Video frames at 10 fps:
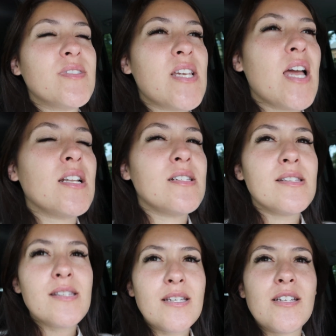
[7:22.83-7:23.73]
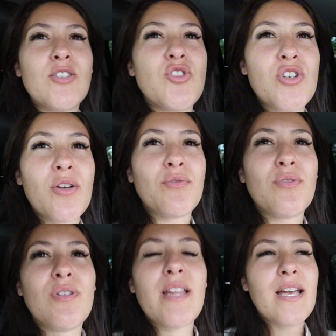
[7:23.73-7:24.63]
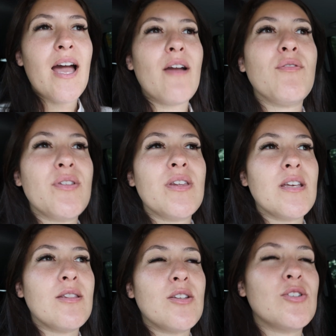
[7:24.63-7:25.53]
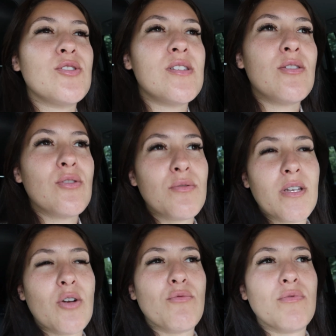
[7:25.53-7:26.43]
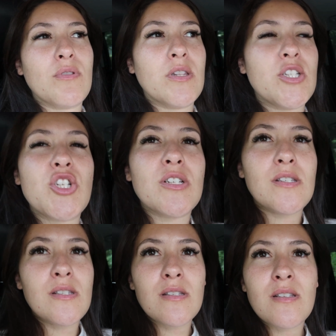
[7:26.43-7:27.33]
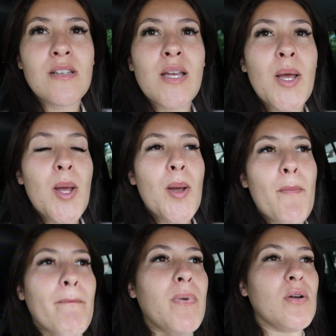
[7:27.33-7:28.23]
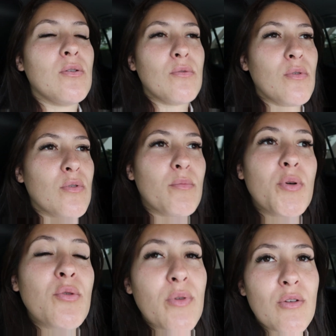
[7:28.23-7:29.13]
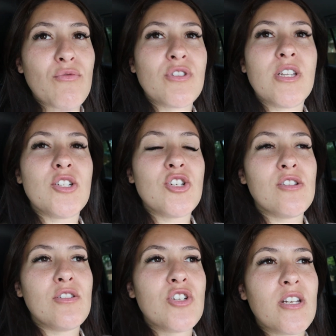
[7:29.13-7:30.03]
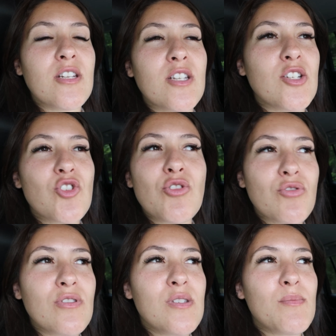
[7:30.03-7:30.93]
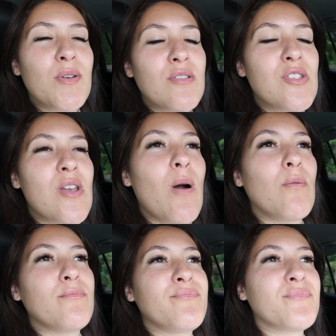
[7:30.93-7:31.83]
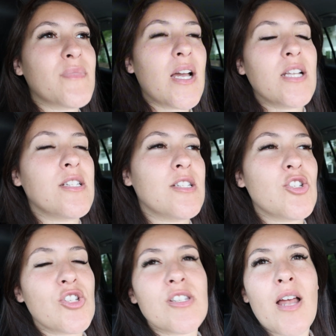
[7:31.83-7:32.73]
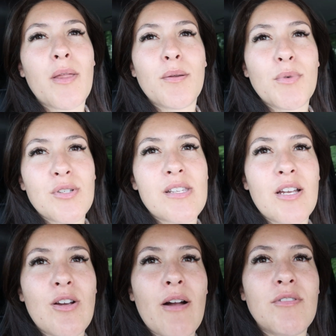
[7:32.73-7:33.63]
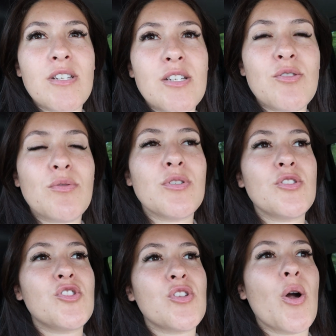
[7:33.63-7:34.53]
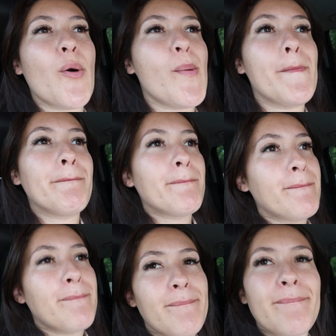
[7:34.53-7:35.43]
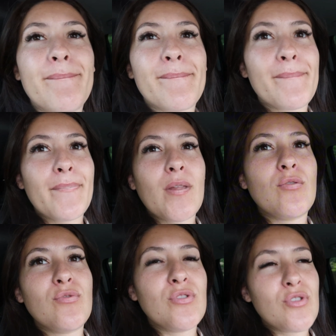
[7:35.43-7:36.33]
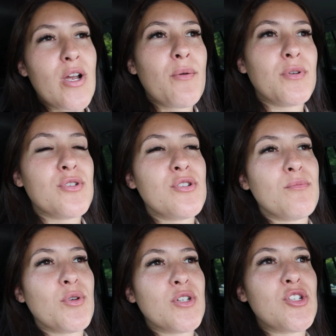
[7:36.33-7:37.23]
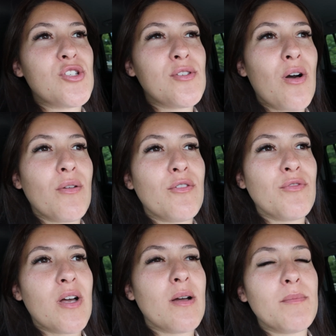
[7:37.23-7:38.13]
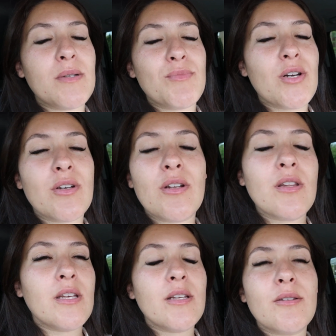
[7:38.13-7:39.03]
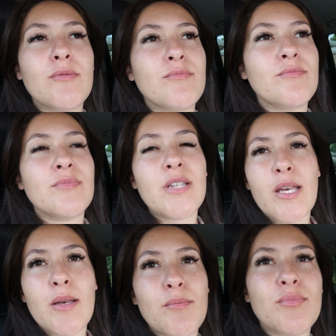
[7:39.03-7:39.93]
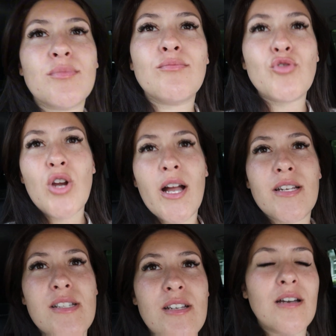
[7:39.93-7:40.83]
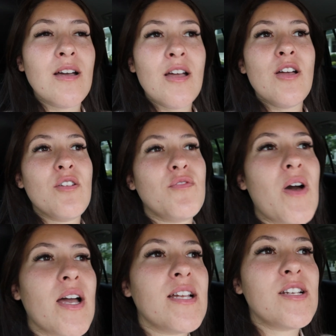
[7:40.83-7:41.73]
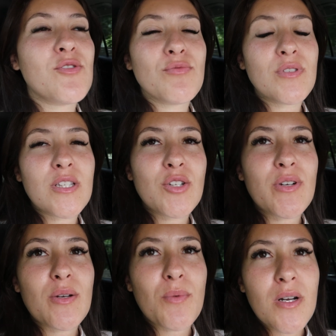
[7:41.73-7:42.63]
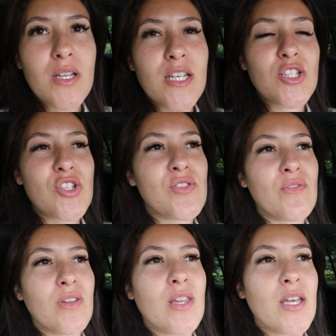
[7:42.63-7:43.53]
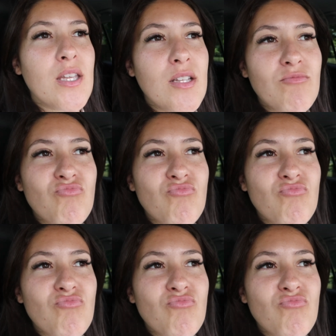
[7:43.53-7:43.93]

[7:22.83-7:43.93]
Tennessee in general. Like everything in there is either like a religious book or a book with a religious agenda and a children's book. So, and it's just not the books I gravitate towards. So I'm gonna try one or two more and just call it a flop. I'm not gonna like keep trying to find a really great one. I just feel like